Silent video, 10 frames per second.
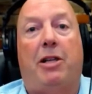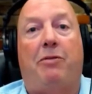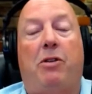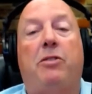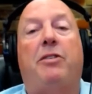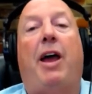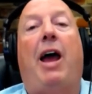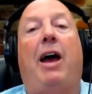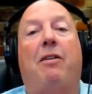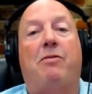level to
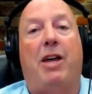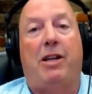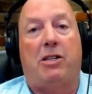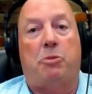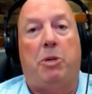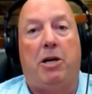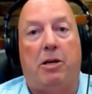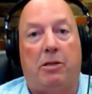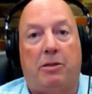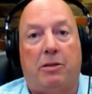have that
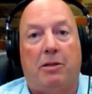experience.